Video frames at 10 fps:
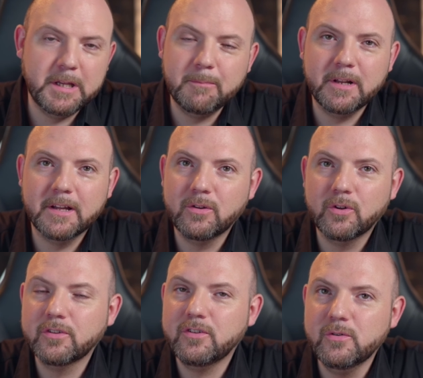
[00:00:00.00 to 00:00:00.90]
people are
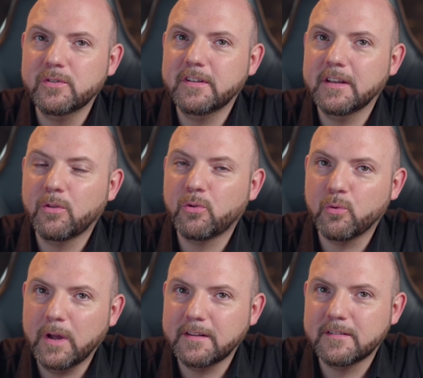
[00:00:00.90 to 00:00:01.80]
not using
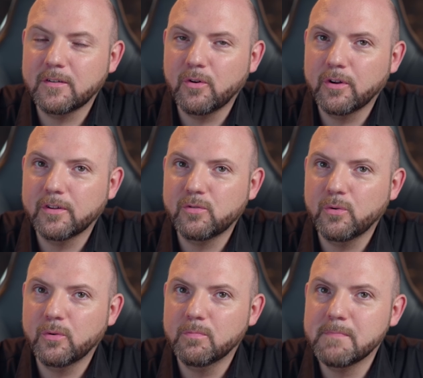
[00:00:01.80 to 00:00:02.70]
threads in order
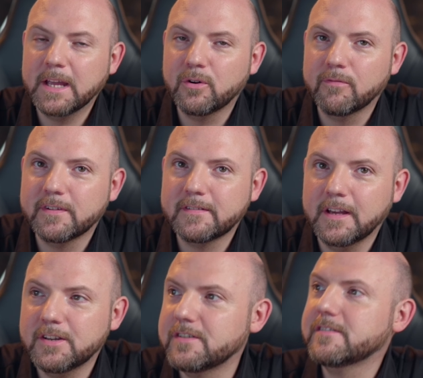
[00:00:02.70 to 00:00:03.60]
to make
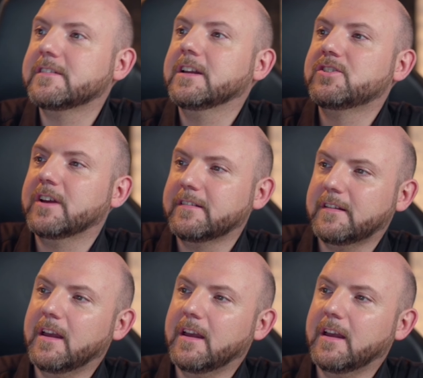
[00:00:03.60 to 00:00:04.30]
conversations. They're just